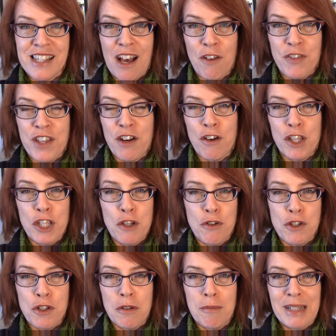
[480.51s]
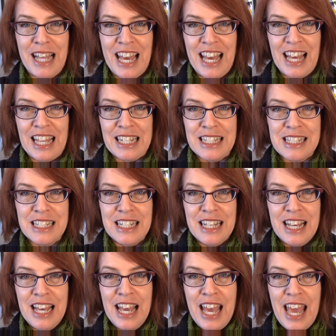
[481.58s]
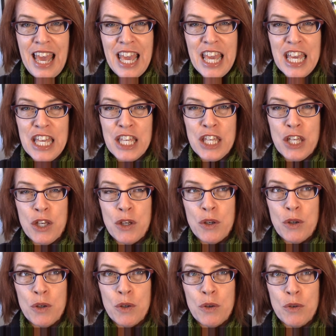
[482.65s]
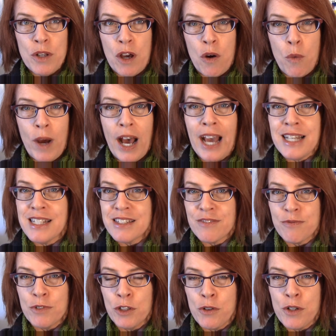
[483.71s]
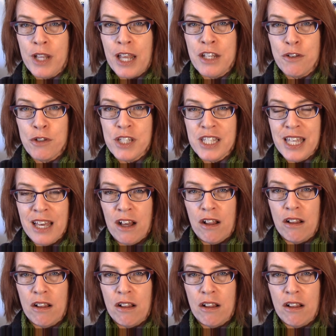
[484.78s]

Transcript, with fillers: out there in YouTube land. You know what? I just learned a new skill.